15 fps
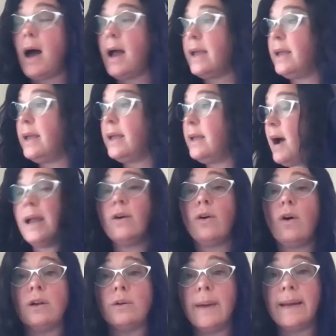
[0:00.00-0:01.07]
I
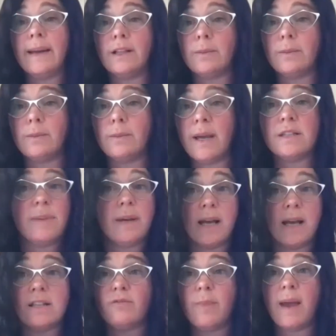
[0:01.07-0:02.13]
hire on a regular basis
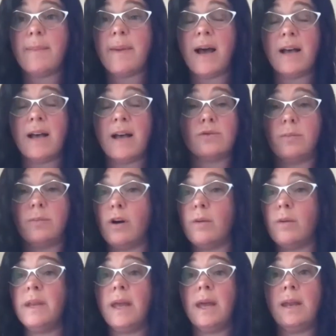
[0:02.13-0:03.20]
because of my past
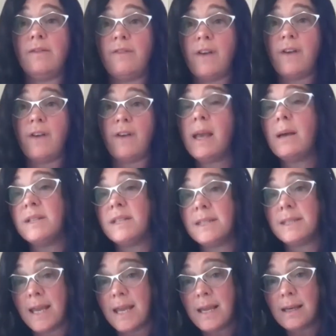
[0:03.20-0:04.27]
department. And if I make a
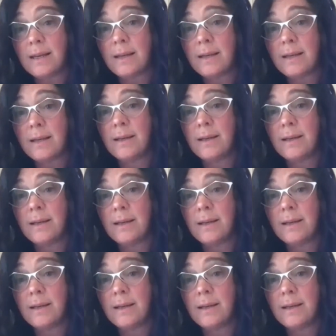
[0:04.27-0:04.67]
mistake,